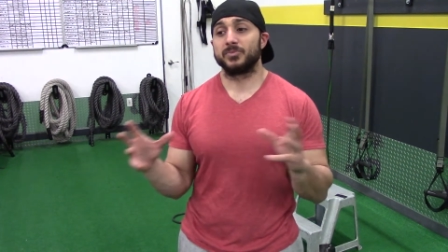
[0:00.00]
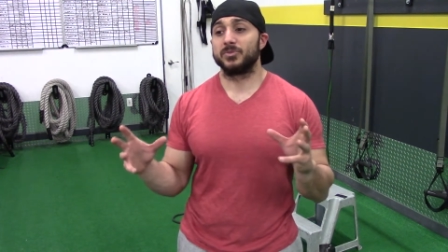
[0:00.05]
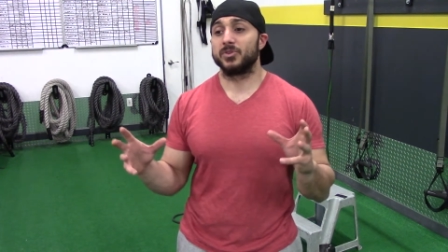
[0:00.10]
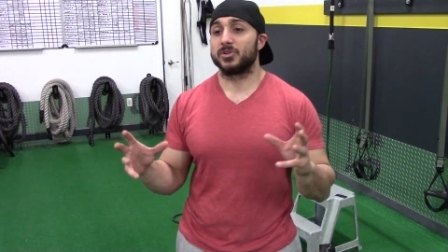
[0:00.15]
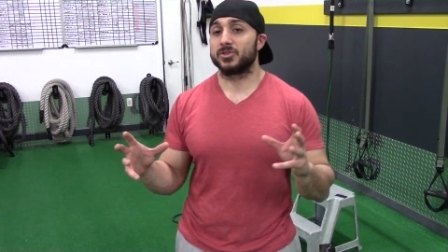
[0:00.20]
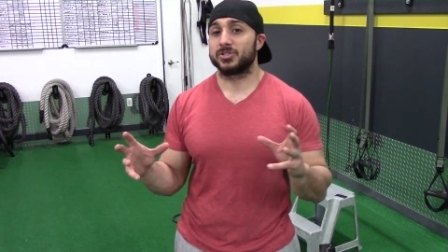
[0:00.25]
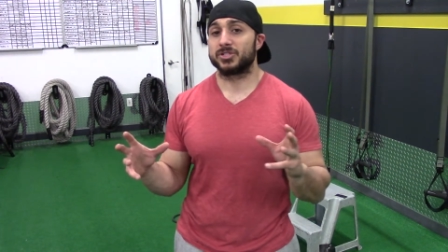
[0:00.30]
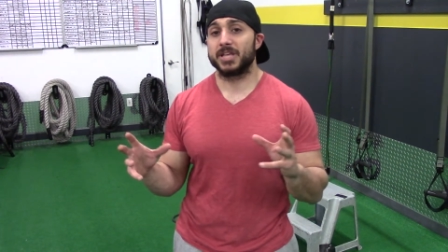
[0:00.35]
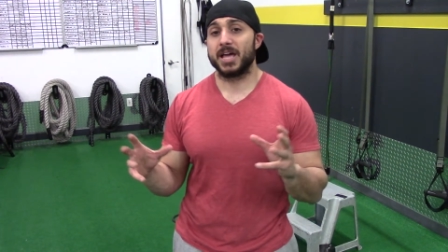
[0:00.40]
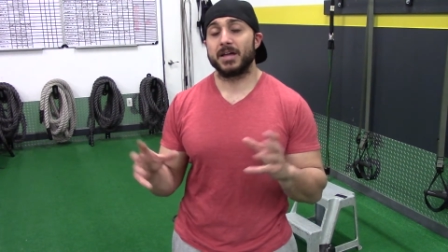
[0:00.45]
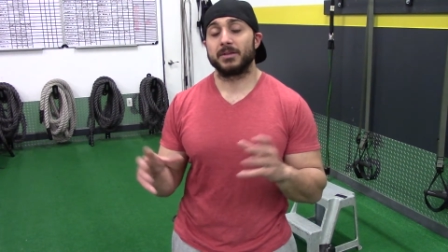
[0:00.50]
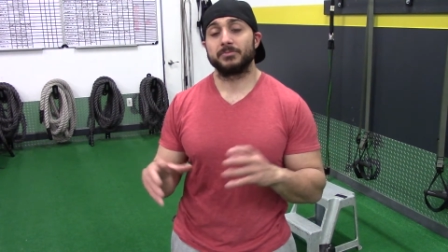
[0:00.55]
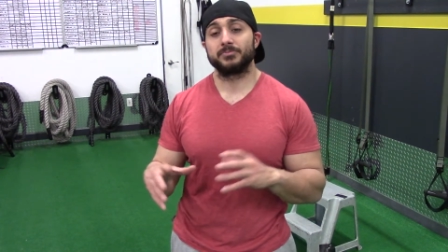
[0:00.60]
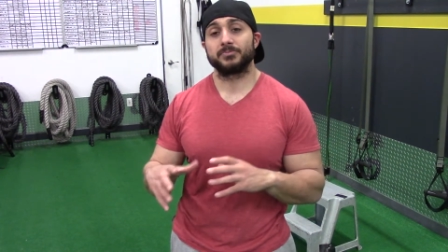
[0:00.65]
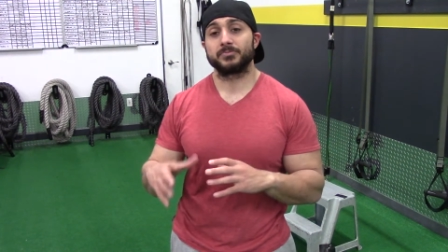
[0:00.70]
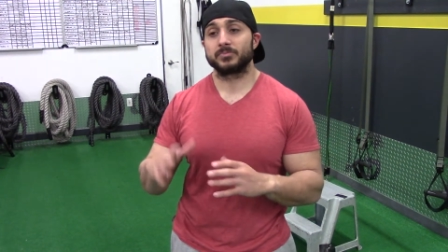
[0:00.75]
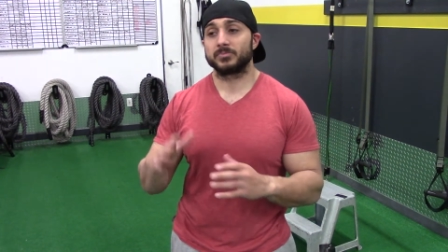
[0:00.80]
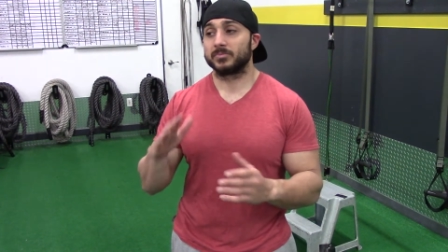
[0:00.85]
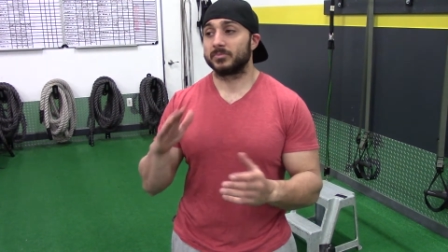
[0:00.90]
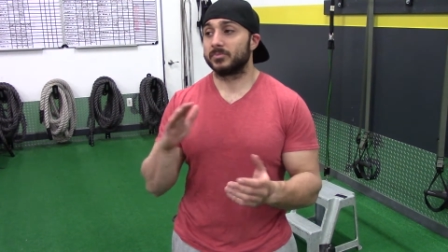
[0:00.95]
you're
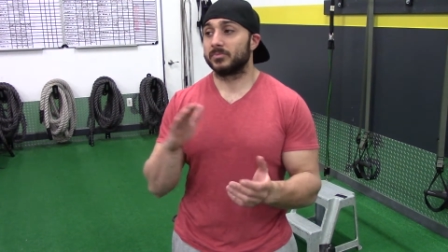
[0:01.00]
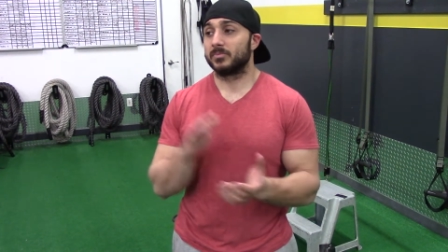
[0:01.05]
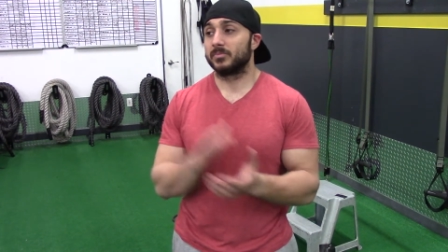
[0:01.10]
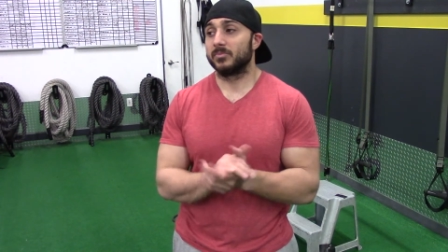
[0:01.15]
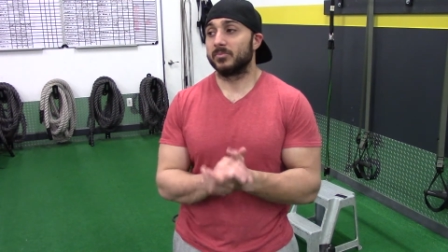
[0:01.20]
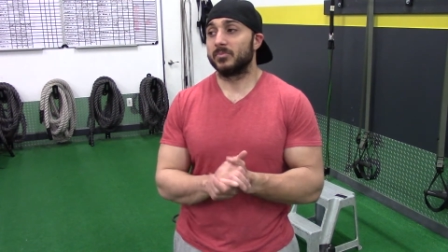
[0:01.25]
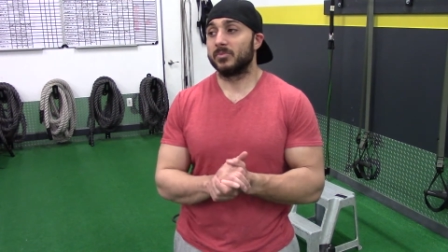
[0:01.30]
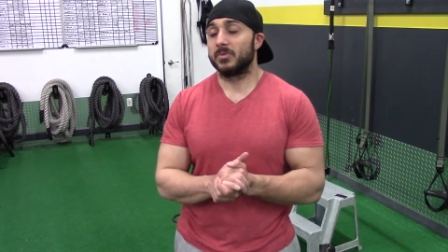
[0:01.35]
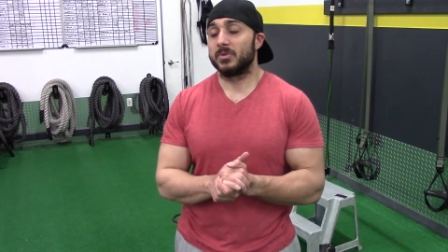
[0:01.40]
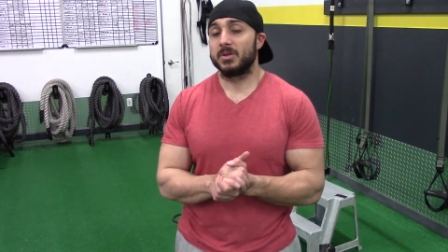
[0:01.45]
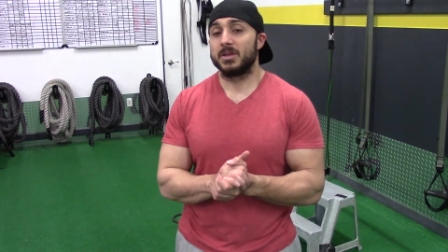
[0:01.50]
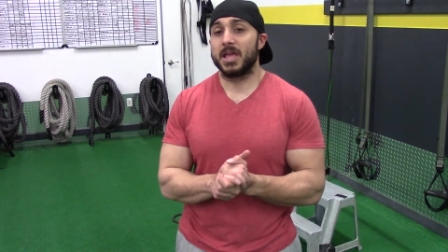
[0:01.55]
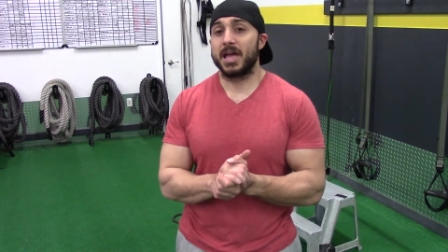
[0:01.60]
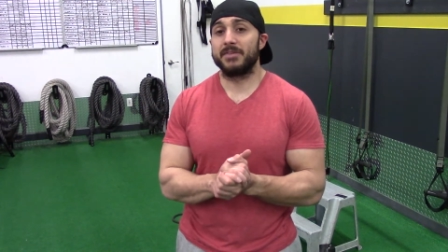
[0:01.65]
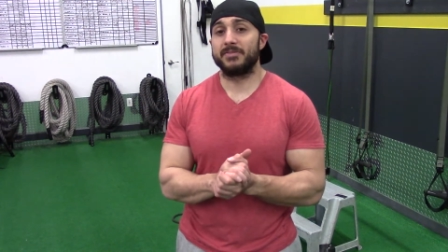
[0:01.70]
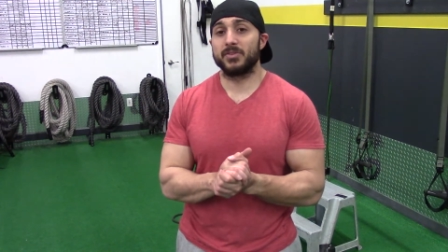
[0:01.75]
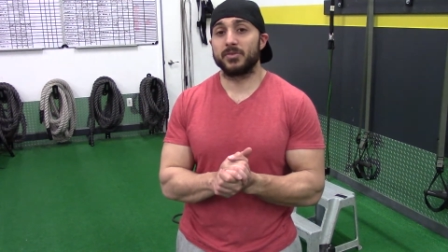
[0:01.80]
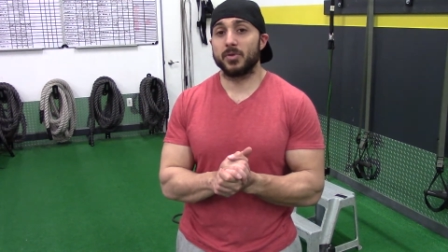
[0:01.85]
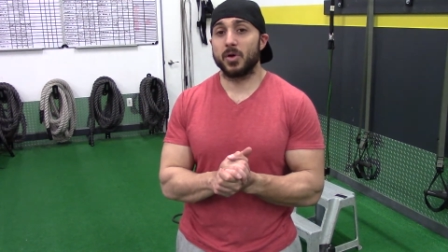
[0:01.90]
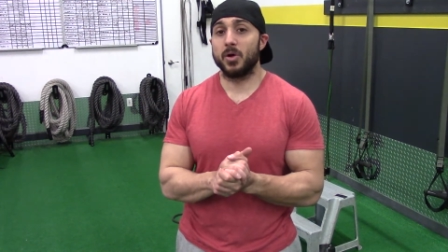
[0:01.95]
set.
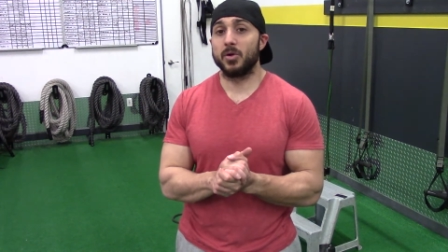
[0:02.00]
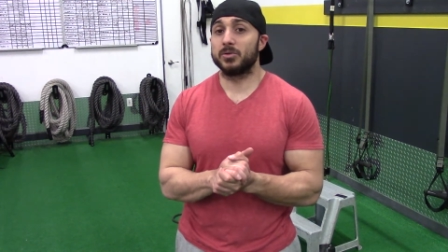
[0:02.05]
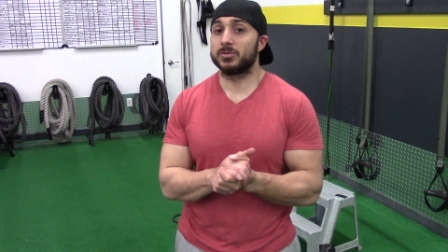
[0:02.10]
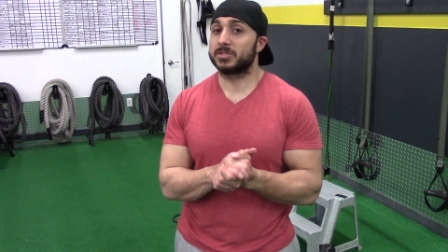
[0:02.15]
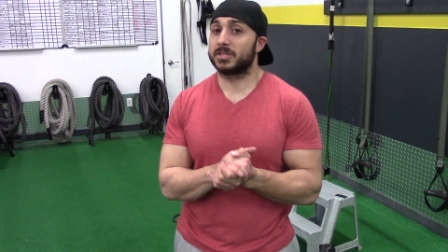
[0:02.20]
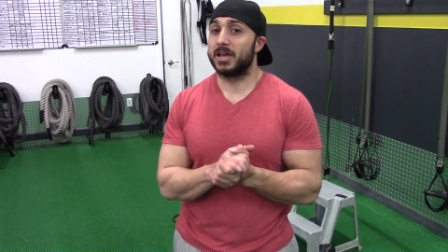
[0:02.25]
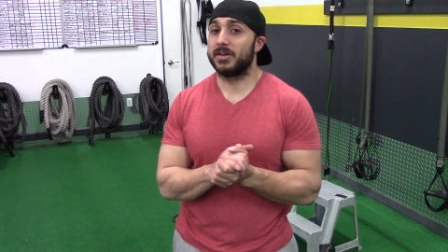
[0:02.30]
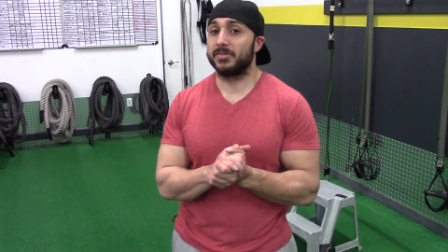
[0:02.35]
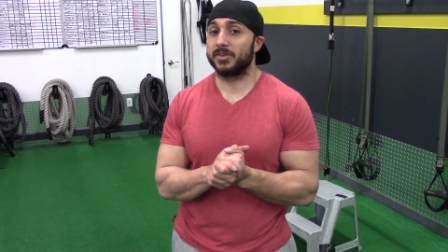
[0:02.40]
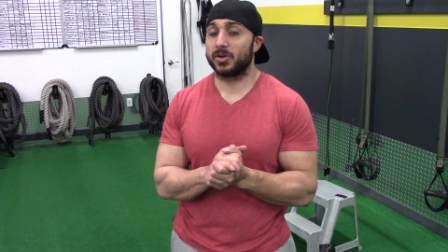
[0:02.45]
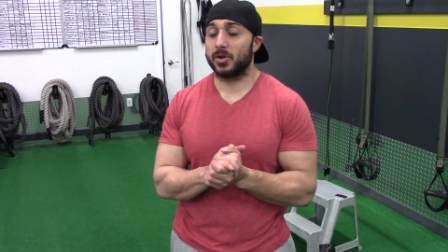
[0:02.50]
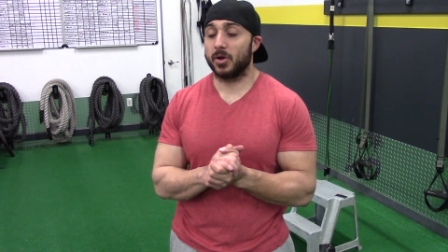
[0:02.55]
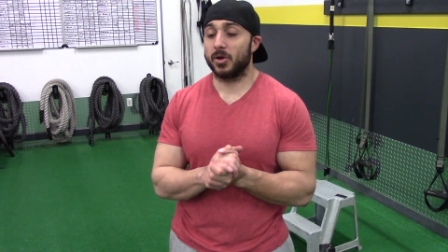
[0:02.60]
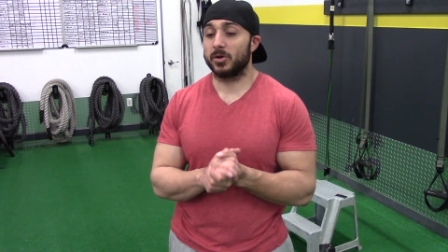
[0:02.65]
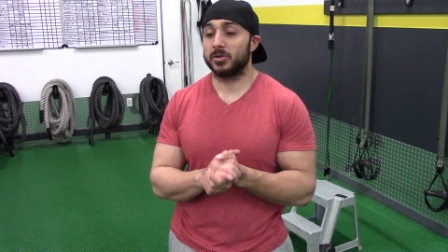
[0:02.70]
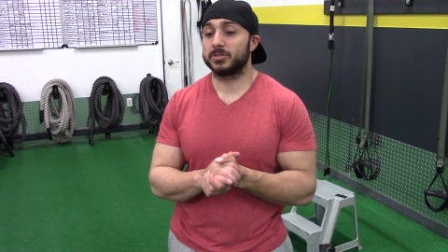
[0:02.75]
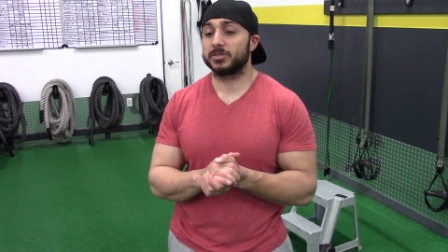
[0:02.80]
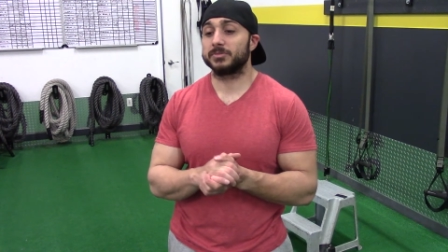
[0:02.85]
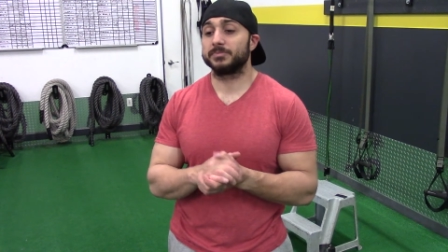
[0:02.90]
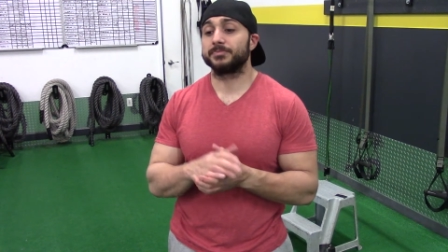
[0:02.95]
Heavy rows, heavy
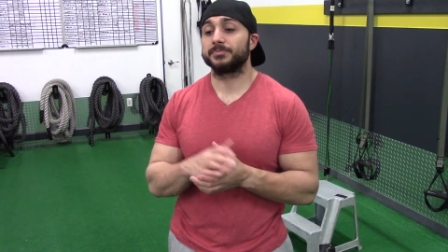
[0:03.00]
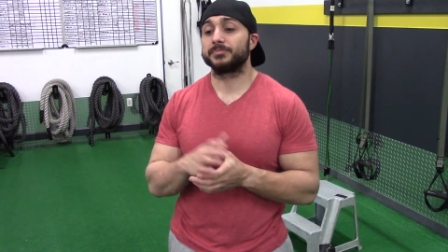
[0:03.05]
curls,